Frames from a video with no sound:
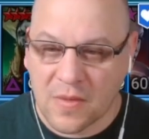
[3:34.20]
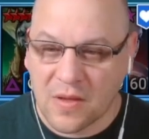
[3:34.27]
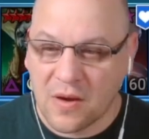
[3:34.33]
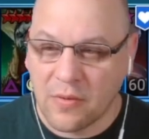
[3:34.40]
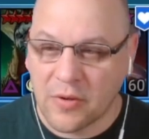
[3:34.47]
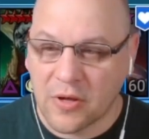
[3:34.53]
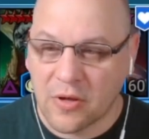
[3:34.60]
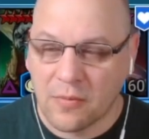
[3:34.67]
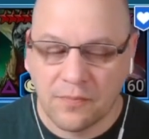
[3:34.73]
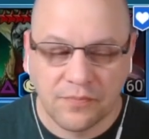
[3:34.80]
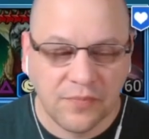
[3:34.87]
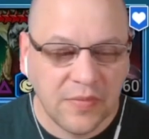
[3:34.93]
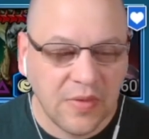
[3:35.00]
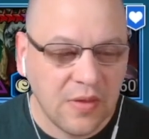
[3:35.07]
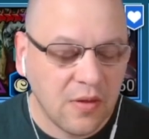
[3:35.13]
we go.
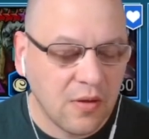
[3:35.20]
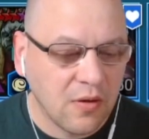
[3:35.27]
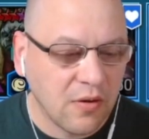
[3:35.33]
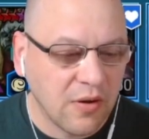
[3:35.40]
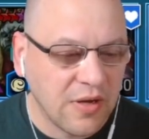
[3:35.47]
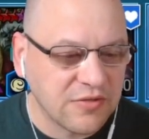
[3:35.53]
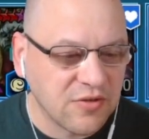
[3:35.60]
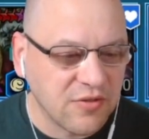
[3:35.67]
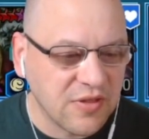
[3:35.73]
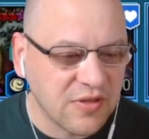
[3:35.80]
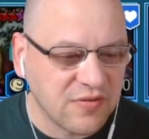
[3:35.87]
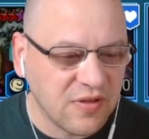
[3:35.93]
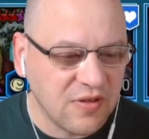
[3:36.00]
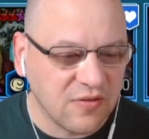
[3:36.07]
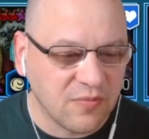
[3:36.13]
All right, so this
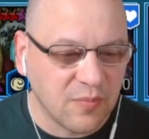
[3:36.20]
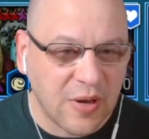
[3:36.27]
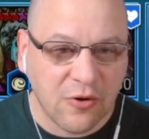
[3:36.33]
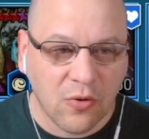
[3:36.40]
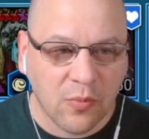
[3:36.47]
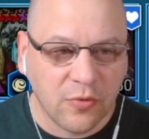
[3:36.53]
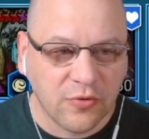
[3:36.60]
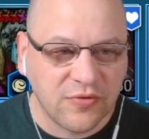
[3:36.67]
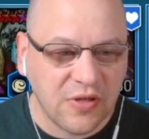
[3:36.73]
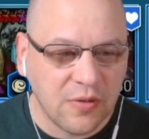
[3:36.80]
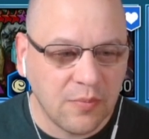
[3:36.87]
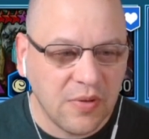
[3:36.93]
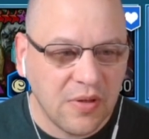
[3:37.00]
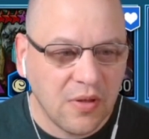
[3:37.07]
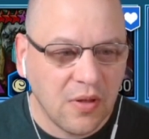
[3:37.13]
is my normal
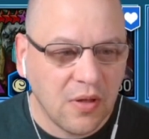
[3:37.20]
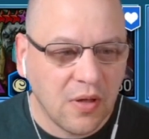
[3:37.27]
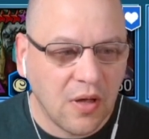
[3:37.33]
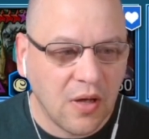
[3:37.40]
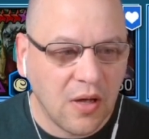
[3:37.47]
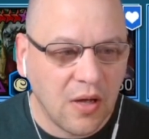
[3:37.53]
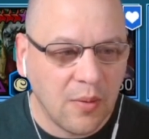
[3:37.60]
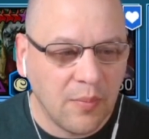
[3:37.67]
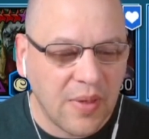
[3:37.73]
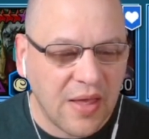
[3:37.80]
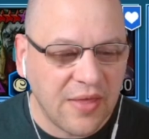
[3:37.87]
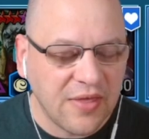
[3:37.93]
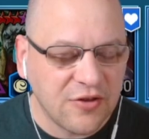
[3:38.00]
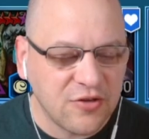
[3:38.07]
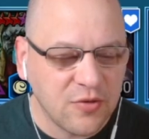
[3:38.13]
team.
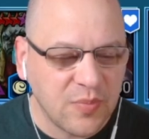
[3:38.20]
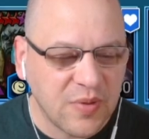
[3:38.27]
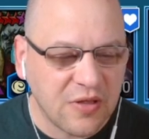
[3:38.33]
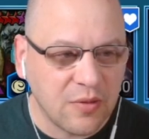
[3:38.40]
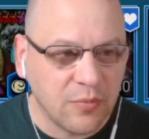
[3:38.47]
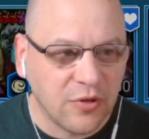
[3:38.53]
And they should be able